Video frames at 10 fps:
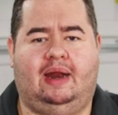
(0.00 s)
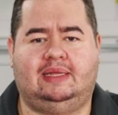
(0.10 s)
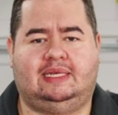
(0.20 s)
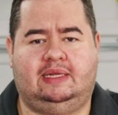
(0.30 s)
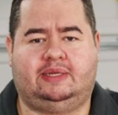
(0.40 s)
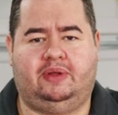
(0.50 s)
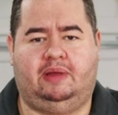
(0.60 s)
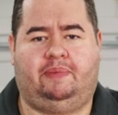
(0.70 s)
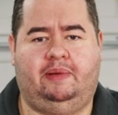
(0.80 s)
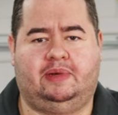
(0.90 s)
then I'd say it's
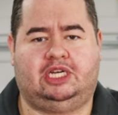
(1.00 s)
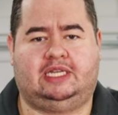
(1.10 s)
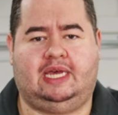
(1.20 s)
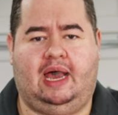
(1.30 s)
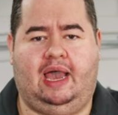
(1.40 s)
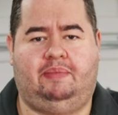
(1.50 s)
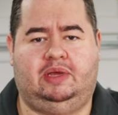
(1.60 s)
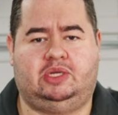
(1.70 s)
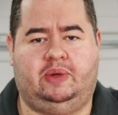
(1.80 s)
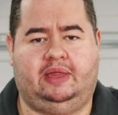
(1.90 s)
really pretty much a tie
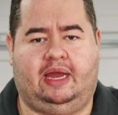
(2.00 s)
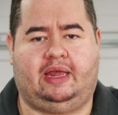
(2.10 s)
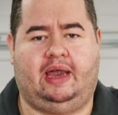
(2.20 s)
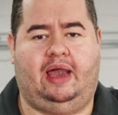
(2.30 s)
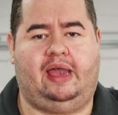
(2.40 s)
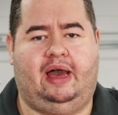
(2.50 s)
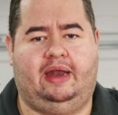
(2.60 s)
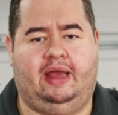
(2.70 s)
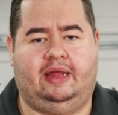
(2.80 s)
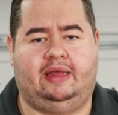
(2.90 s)
between that
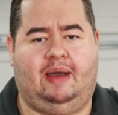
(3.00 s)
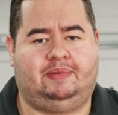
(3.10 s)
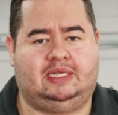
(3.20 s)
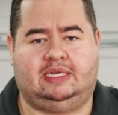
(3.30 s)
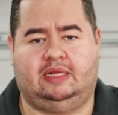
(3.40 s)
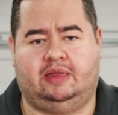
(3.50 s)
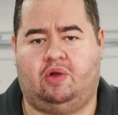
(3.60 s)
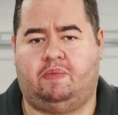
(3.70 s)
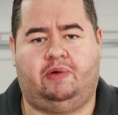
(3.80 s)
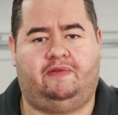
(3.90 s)
Gyeon and the Optiseal. They
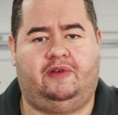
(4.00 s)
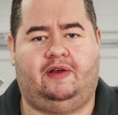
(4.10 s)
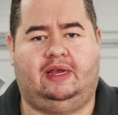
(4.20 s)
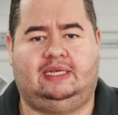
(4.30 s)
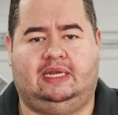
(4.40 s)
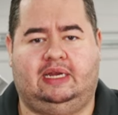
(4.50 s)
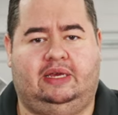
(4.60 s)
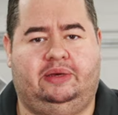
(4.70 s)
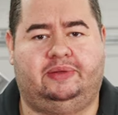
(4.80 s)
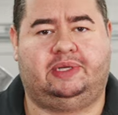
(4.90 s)
were both very easy to
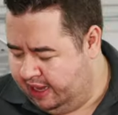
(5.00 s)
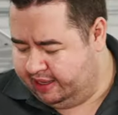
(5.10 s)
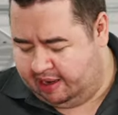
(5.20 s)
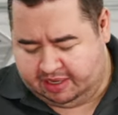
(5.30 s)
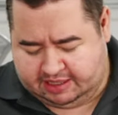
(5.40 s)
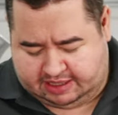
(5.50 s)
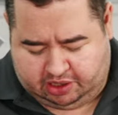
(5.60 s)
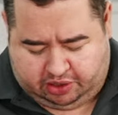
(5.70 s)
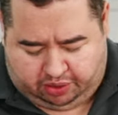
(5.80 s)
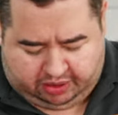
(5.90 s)
use. And then I'm gonna say
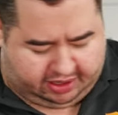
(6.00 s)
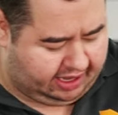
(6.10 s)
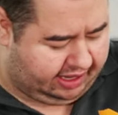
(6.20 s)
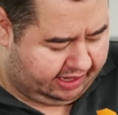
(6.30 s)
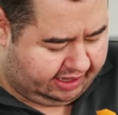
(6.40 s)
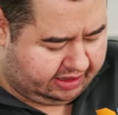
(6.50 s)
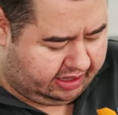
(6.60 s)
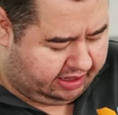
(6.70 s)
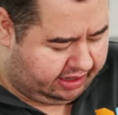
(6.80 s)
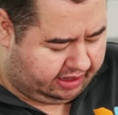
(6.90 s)
Collinite and
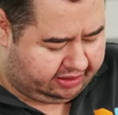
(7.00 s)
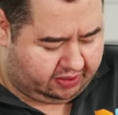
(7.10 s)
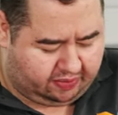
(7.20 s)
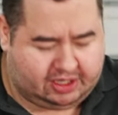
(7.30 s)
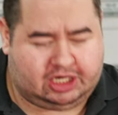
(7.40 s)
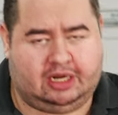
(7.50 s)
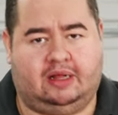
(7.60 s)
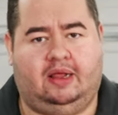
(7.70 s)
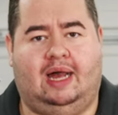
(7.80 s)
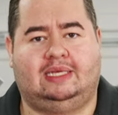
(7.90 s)
the other original
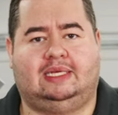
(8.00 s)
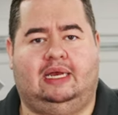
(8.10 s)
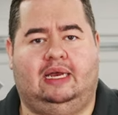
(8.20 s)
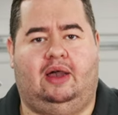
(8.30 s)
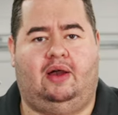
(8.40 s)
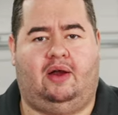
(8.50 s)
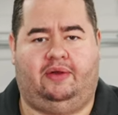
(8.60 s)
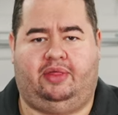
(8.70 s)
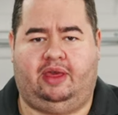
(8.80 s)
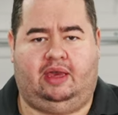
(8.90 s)
Klasse
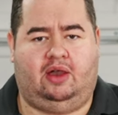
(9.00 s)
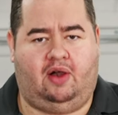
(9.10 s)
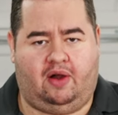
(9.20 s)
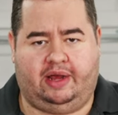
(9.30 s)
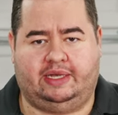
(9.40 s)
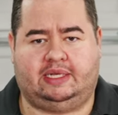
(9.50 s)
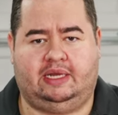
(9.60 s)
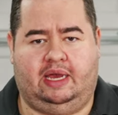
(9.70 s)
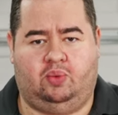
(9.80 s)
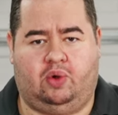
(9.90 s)
are the hardest
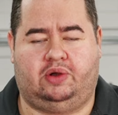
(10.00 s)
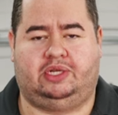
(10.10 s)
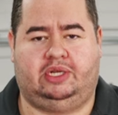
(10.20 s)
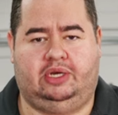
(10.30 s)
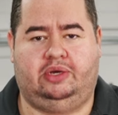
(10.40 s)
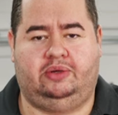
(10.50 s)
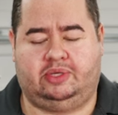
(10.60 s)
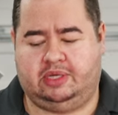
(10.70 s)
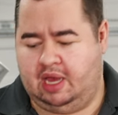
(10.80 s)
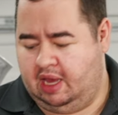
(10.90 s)
and worst to use,